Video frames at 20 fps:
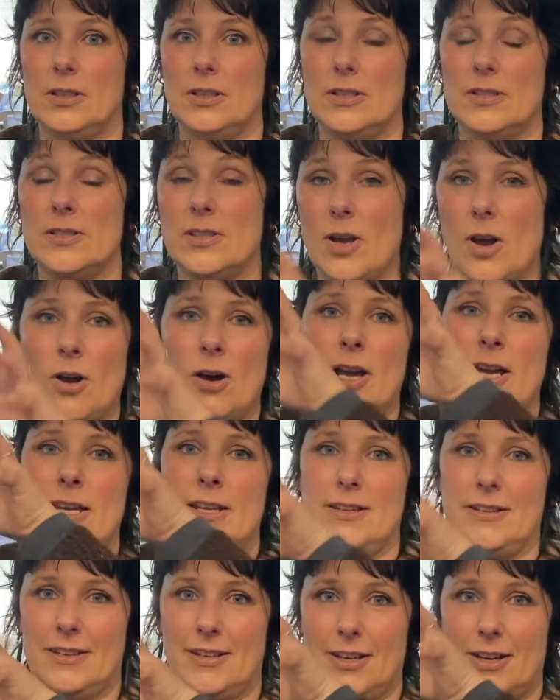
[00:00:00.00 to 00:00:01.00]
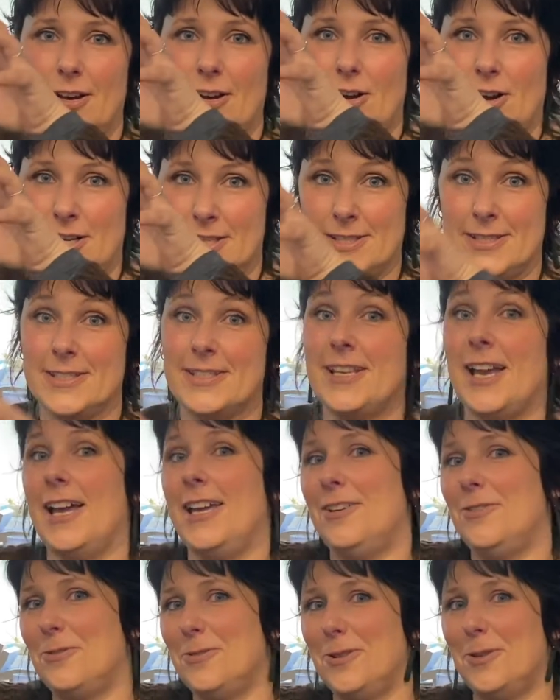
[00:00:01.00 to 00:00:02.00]
So I
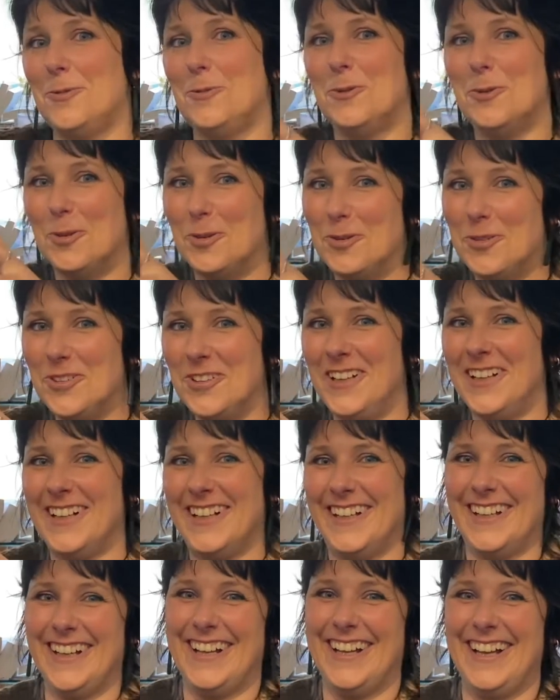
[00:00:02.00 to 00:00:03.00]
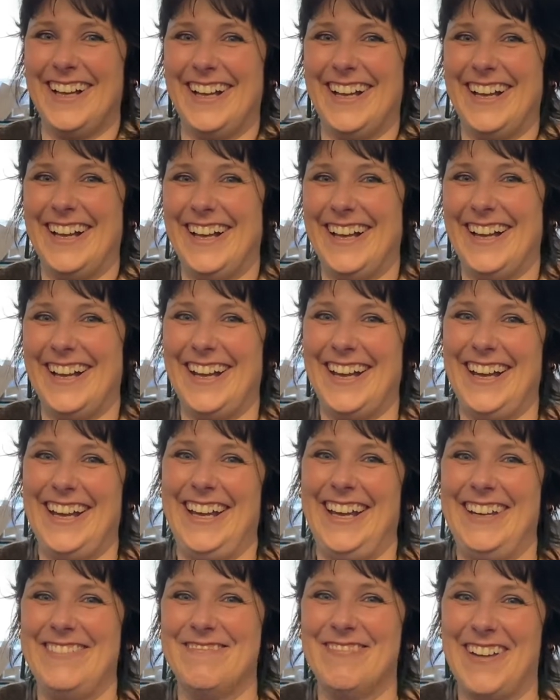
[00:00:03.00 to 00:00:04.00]
scaled the wall
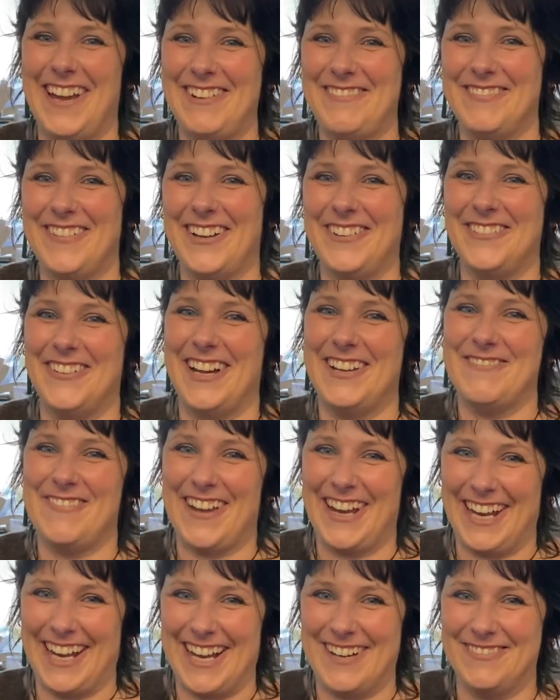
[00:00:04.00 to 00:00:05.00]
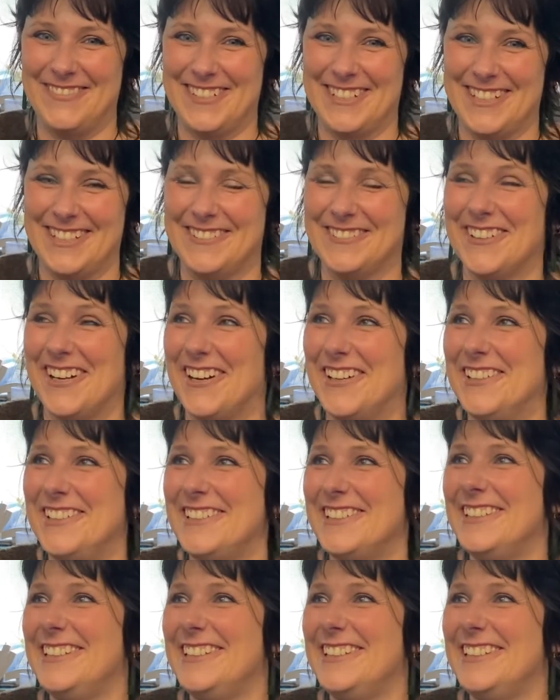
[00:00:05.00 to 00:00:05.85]
and made my way back up to the road,